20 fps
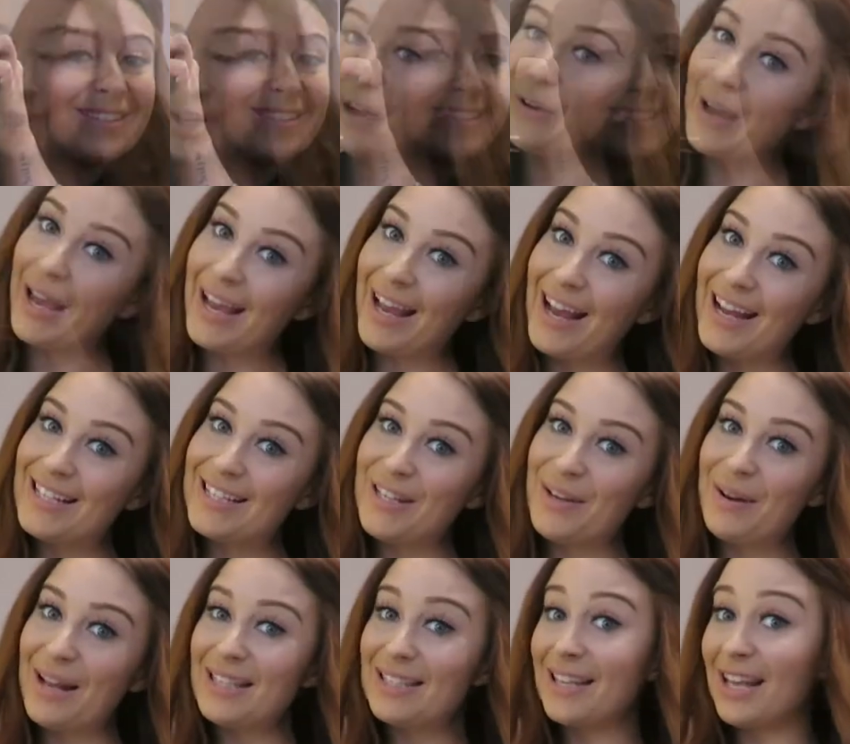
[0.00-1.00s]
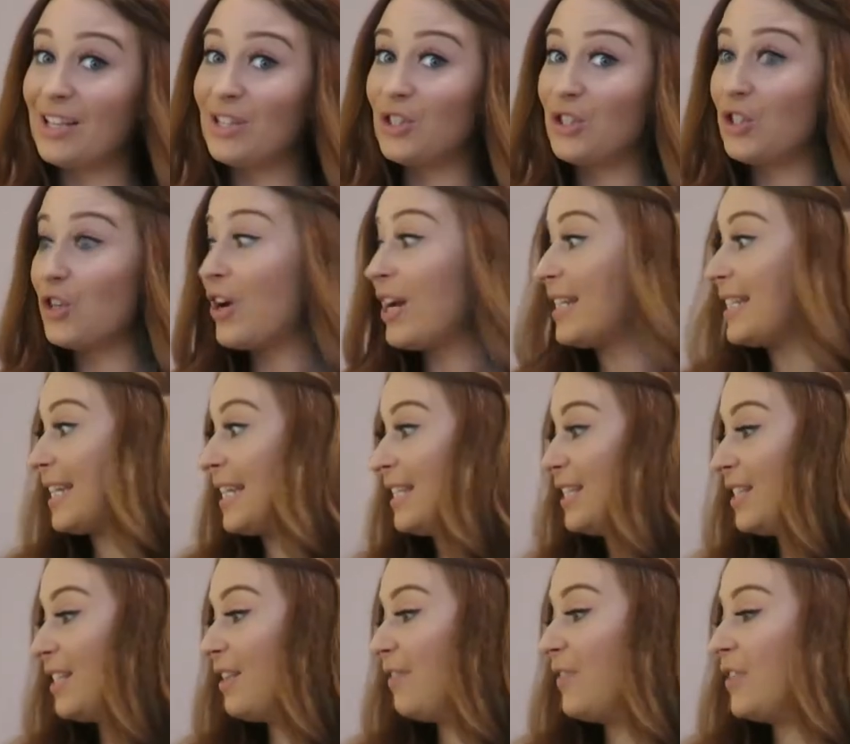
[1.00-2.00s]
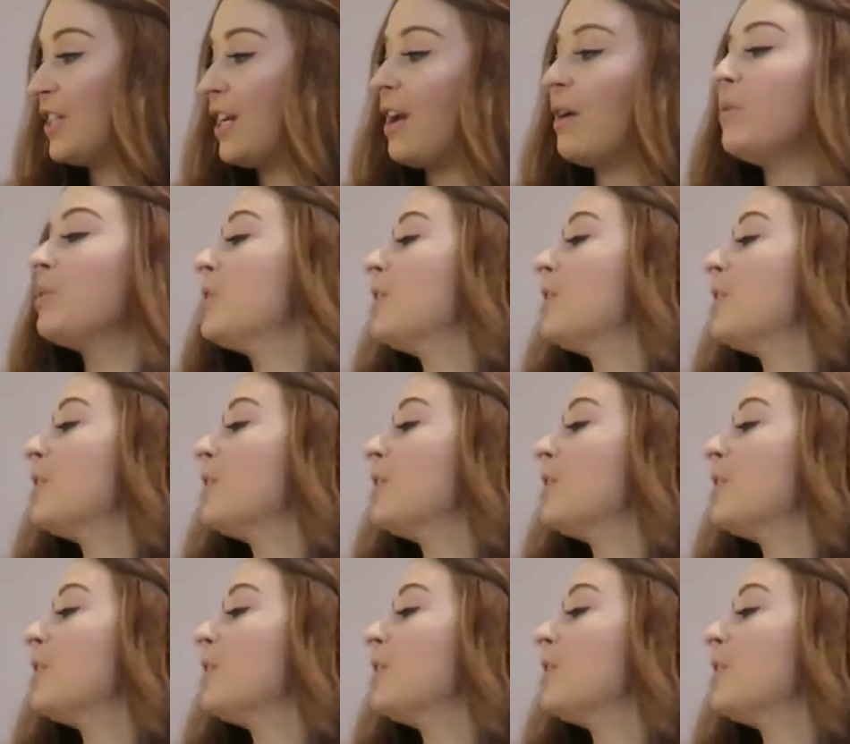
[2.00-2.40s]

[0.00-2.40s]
Okay guys, so let's get straight into the video.